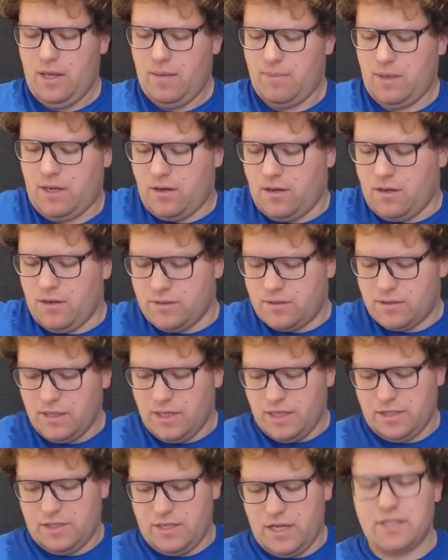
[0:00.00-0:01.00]
because
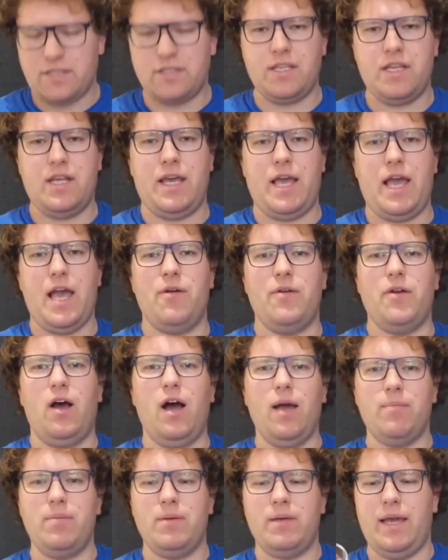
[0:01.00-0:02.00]
testing how an
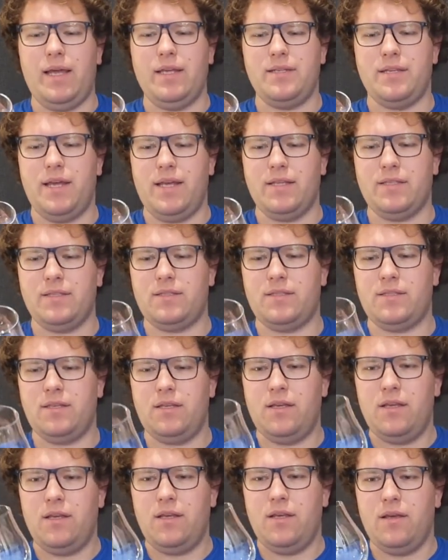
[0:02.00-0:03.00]
IPA
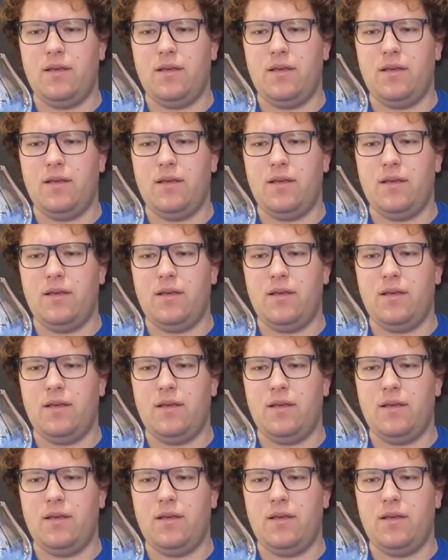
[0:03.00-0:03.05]
tests,